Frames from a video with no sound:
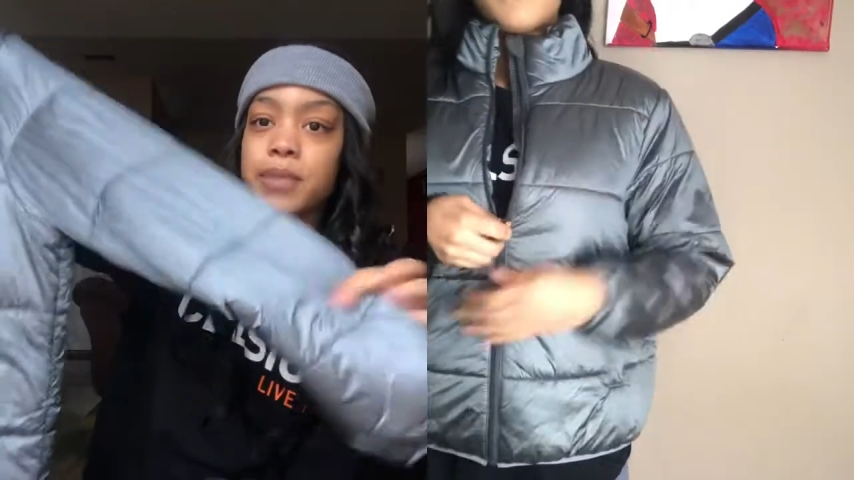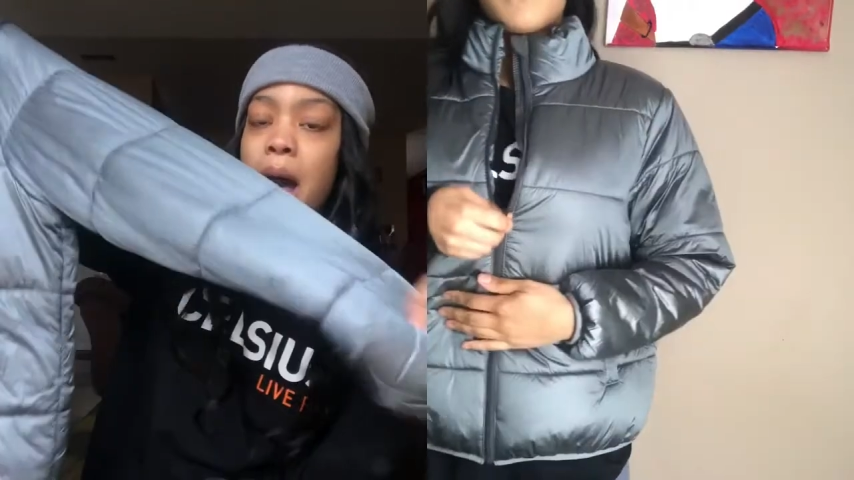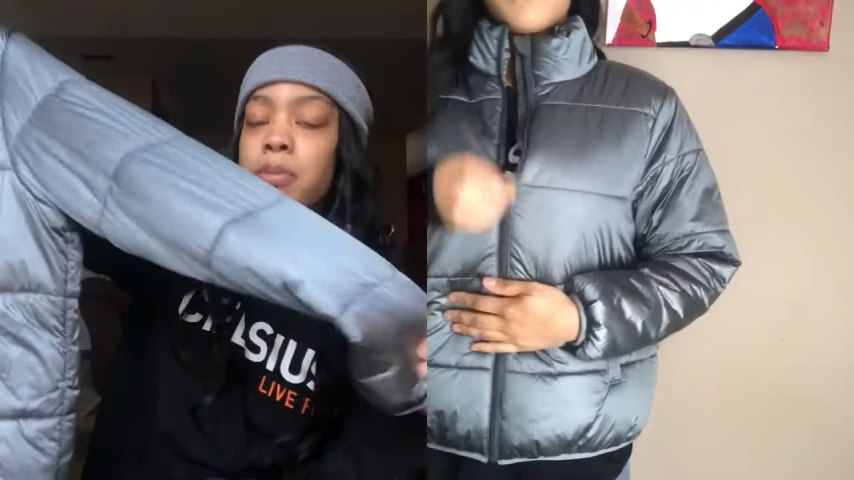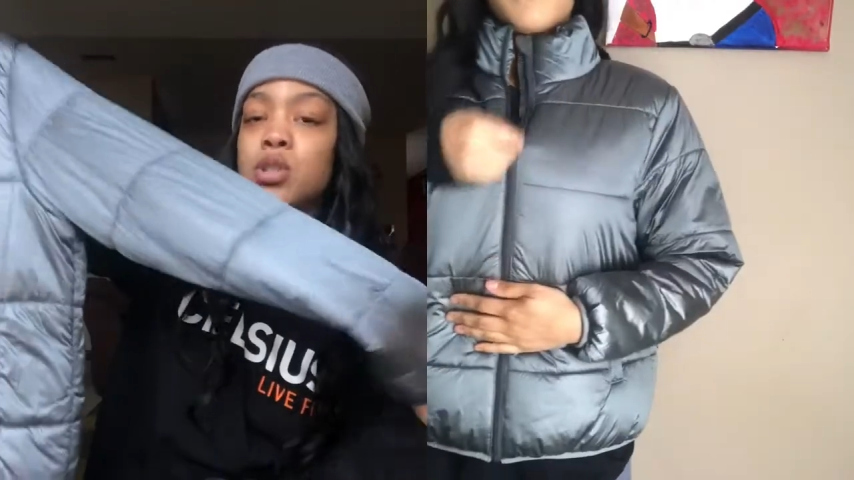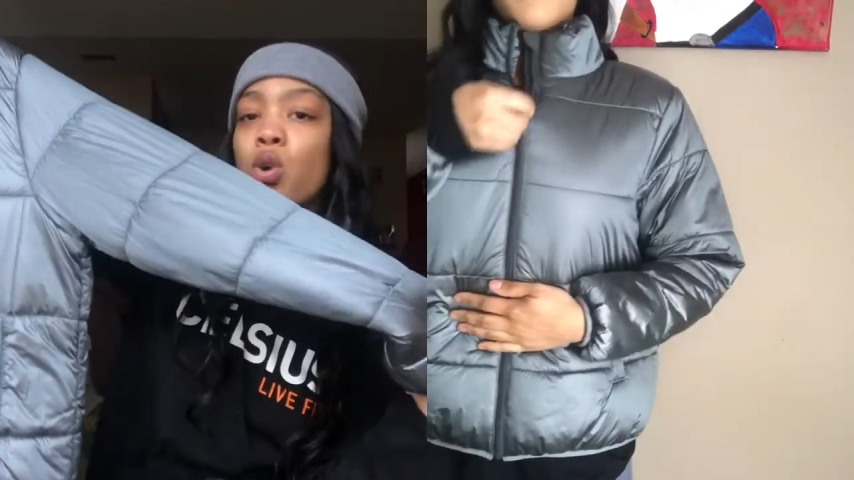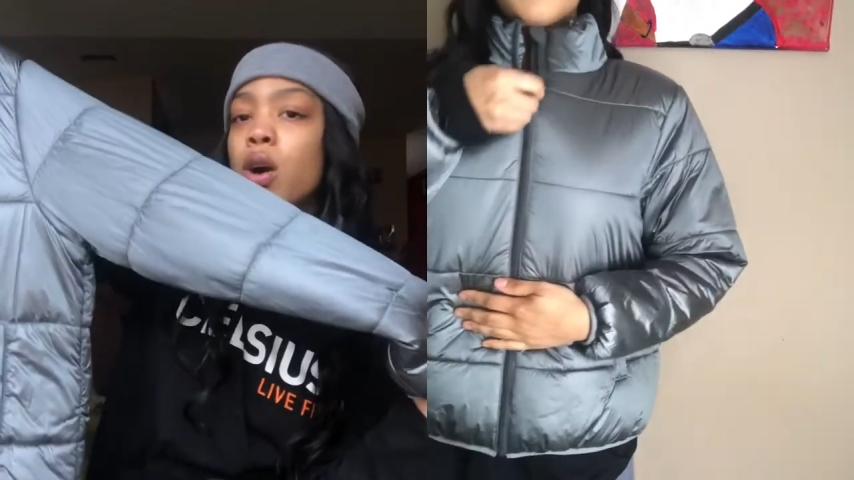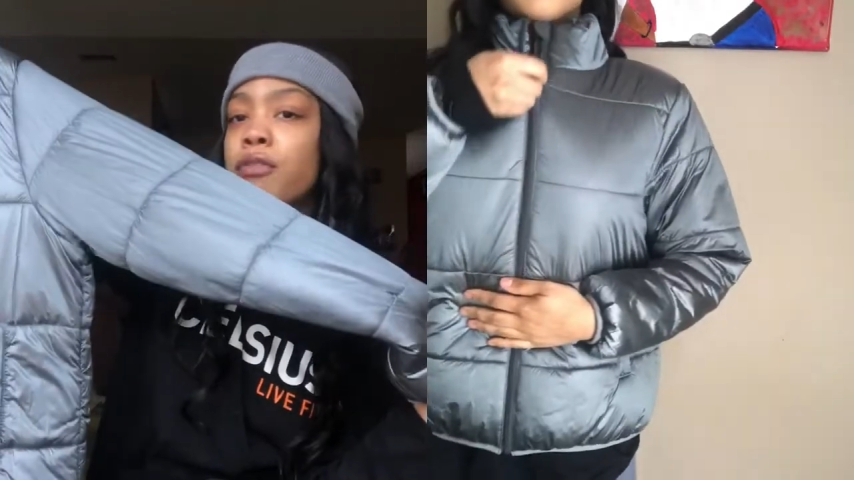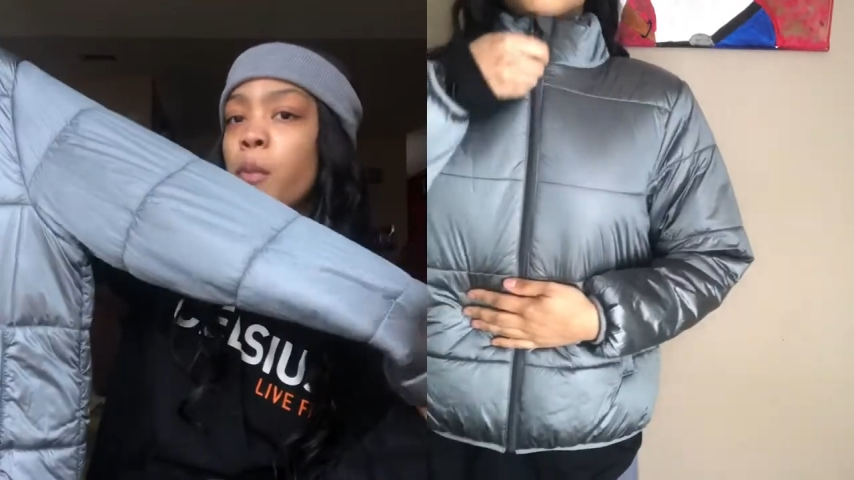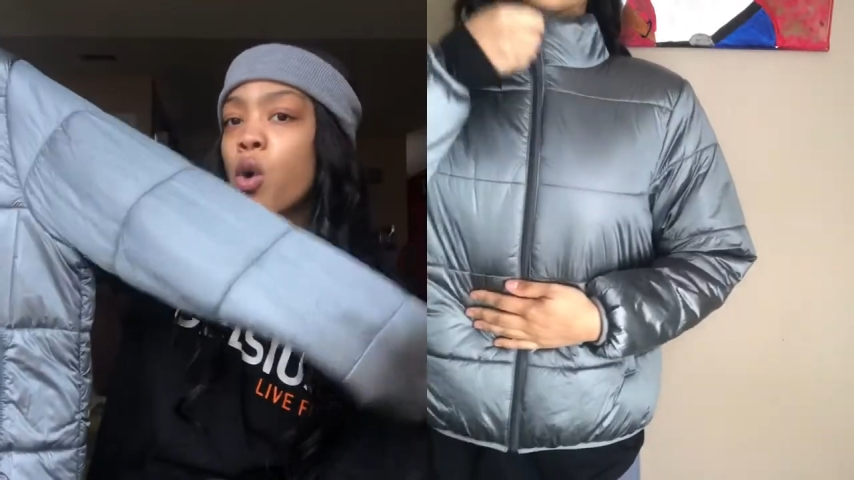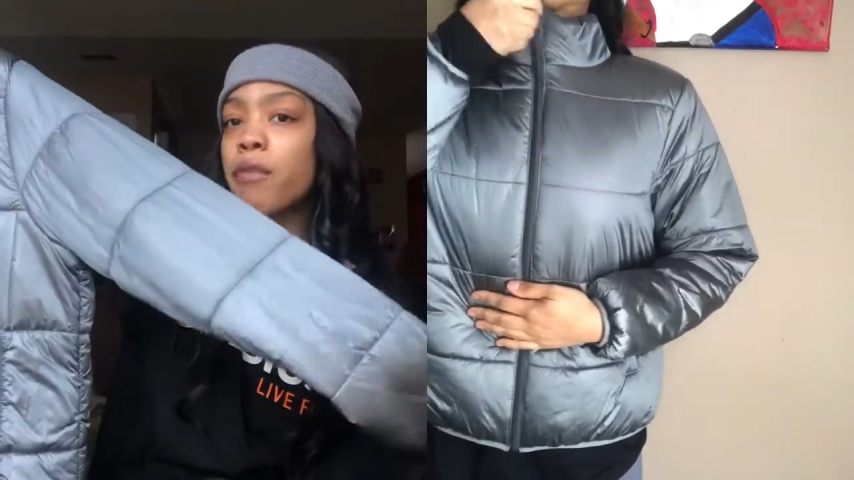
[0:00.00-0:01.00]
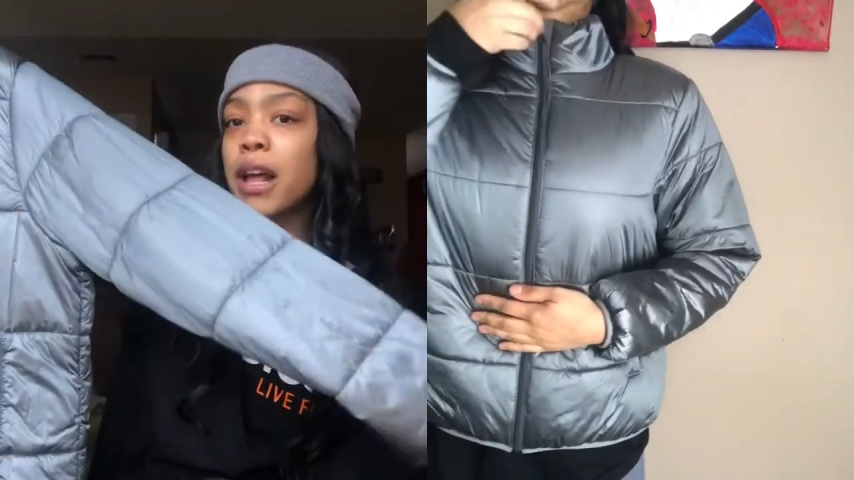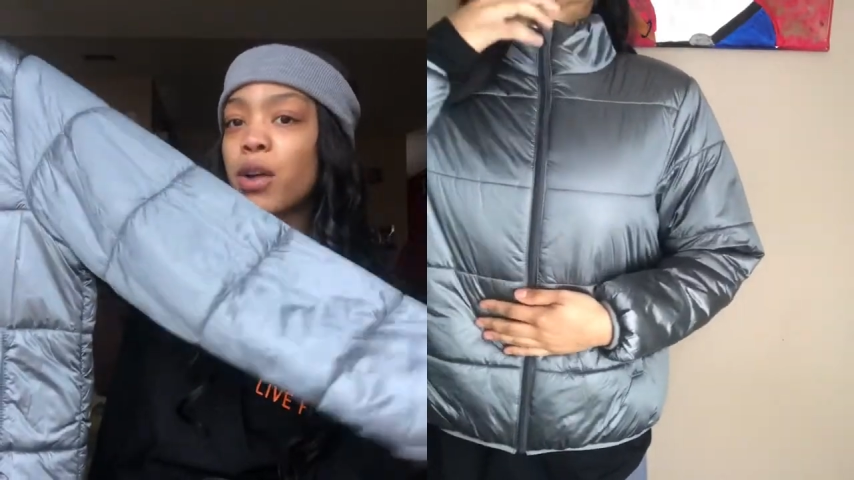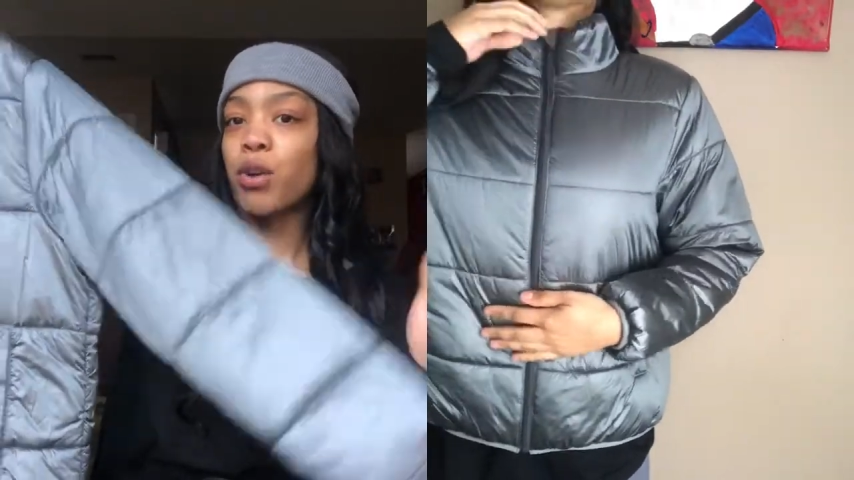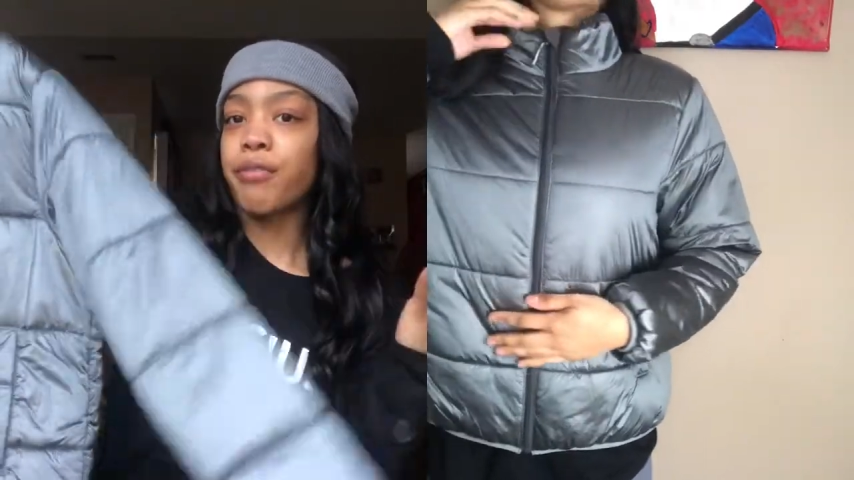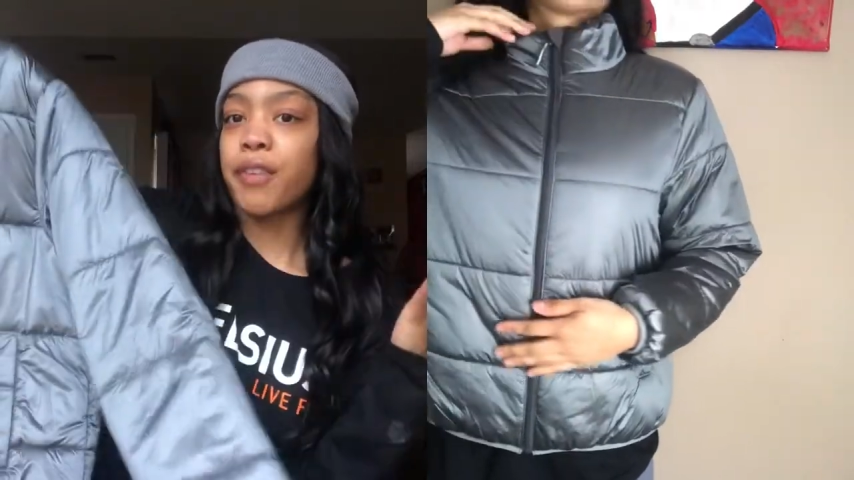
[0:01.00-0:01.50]
I was going for more of like
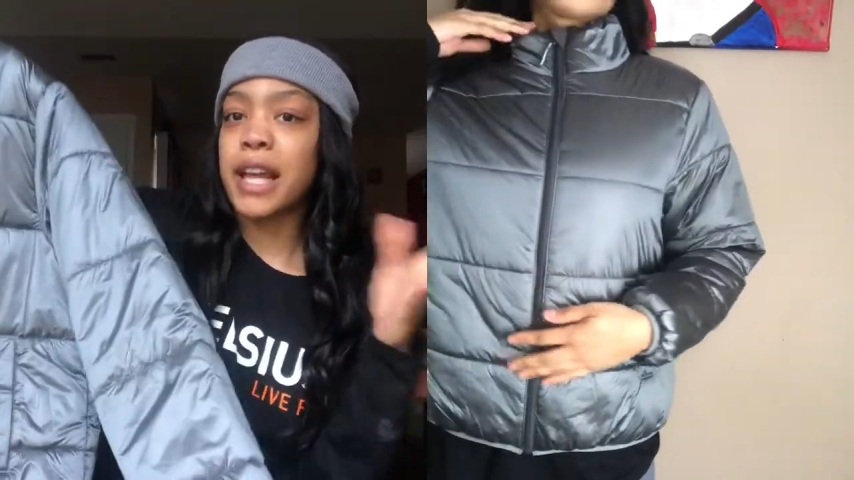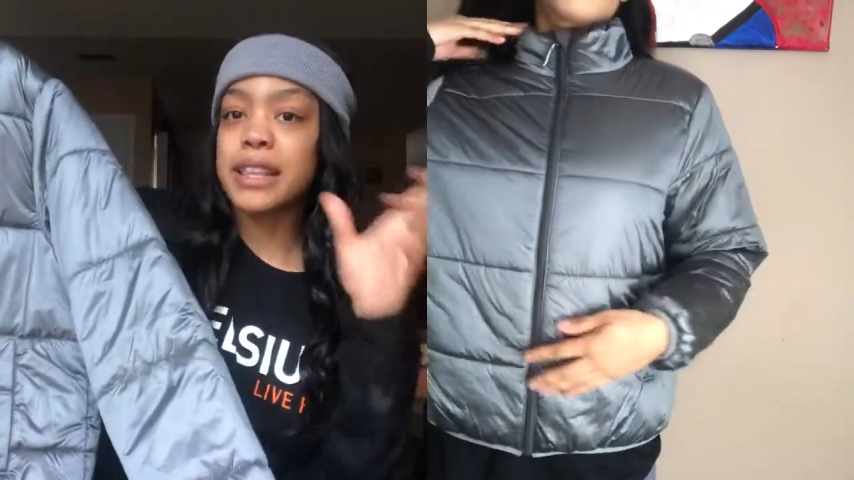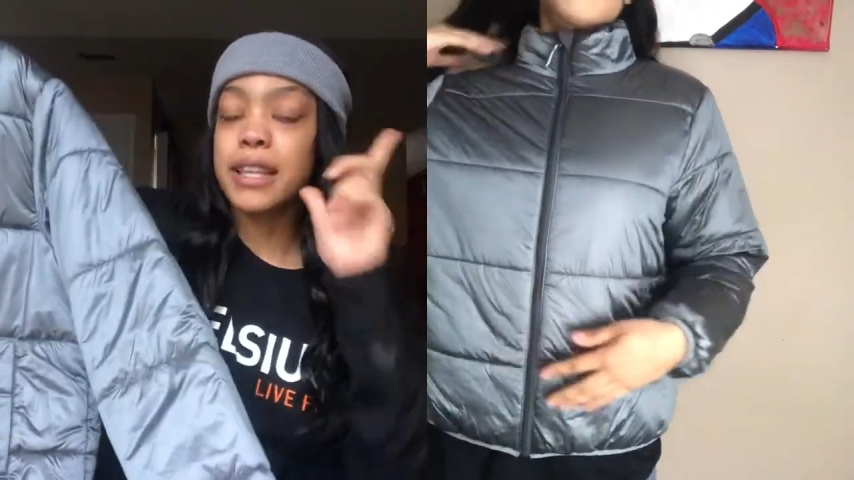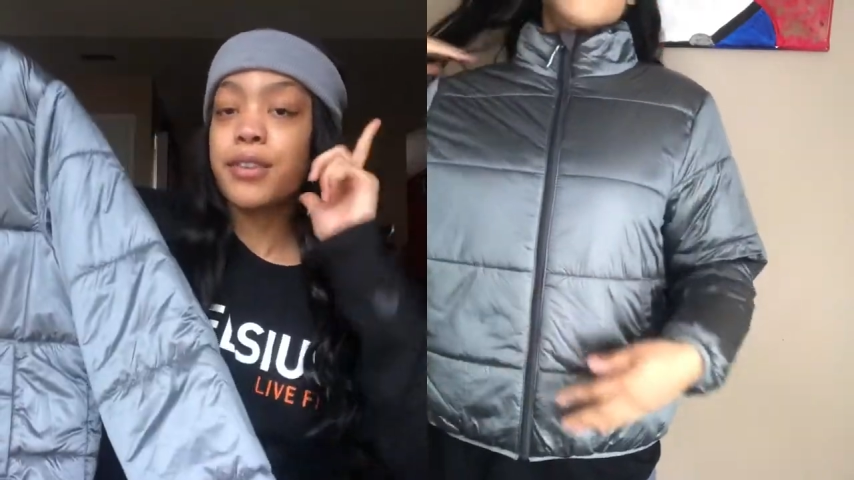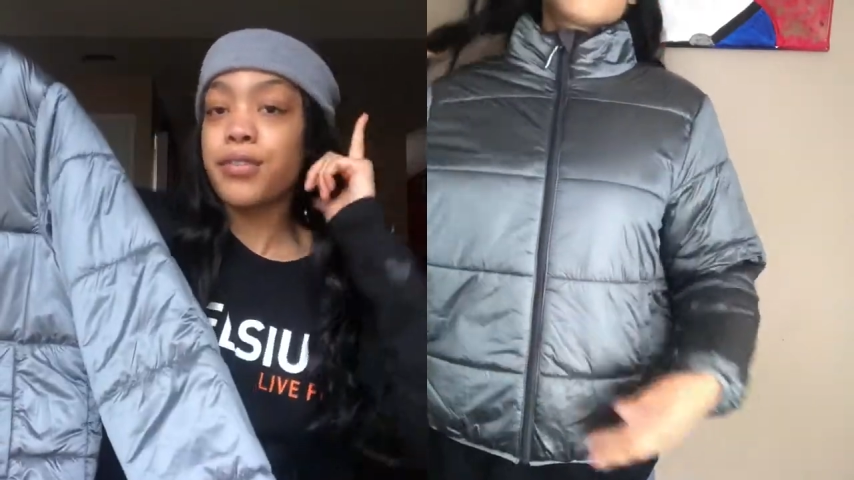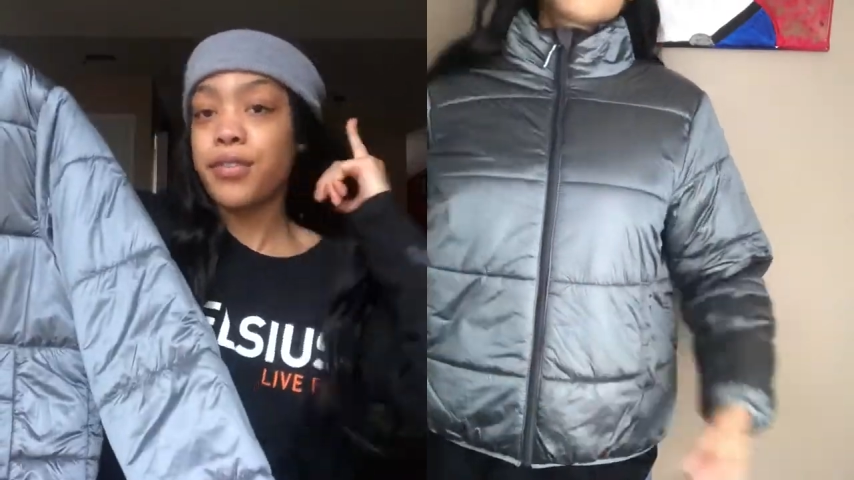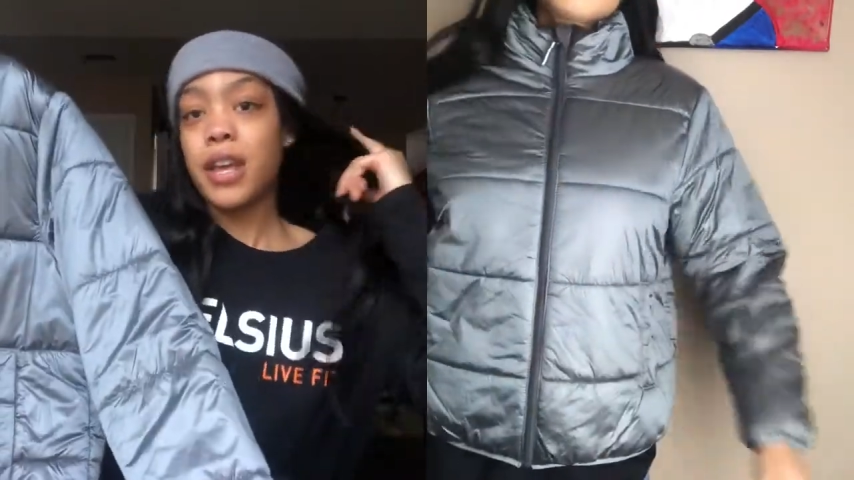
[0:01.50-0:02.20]
a reflective.